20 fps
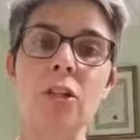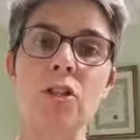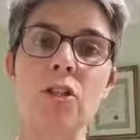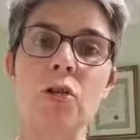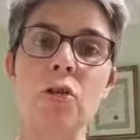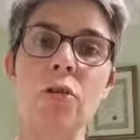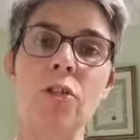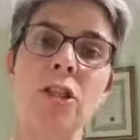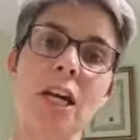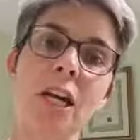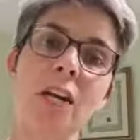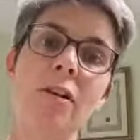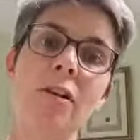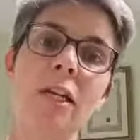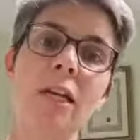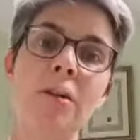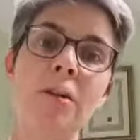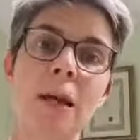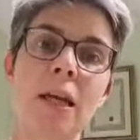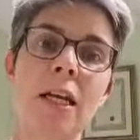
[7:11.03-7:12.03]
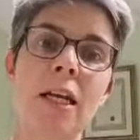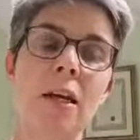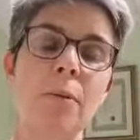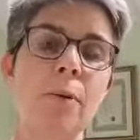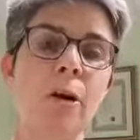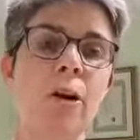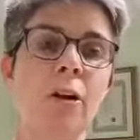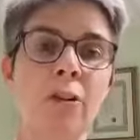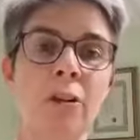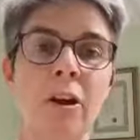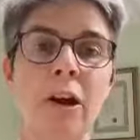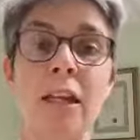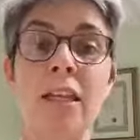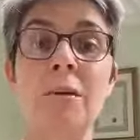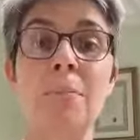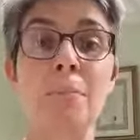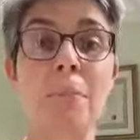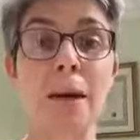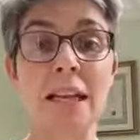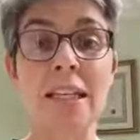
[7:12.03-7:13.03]
So generally it might come out of there and
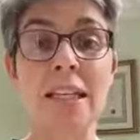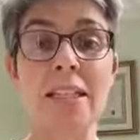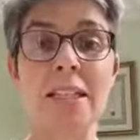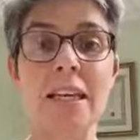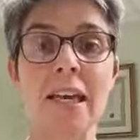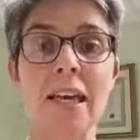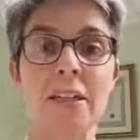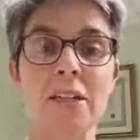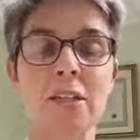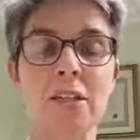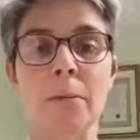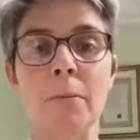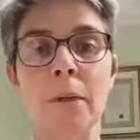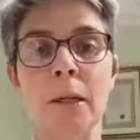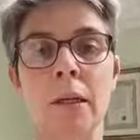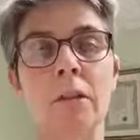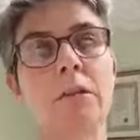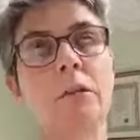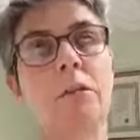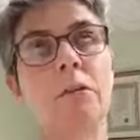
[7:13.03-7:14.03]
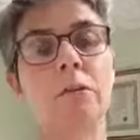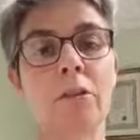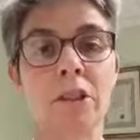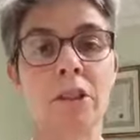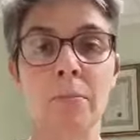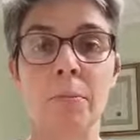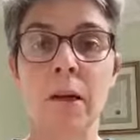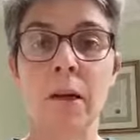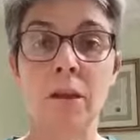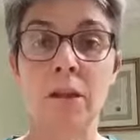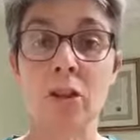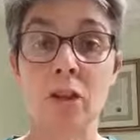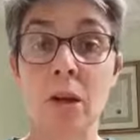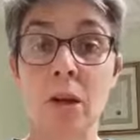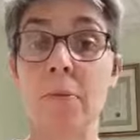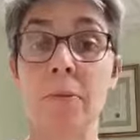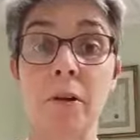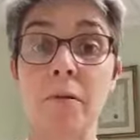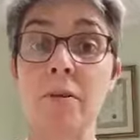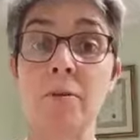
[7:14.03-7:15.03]
you might say to somebody, "Oh God, your man in the
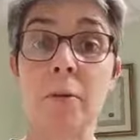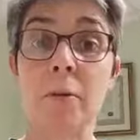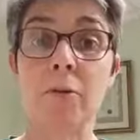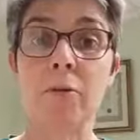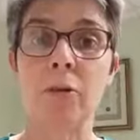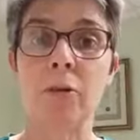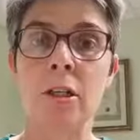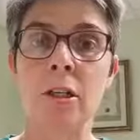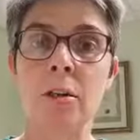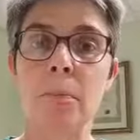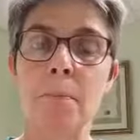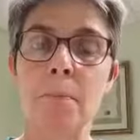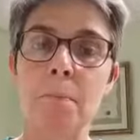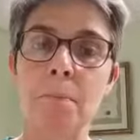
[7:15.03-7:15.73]
shop there was a bit rude."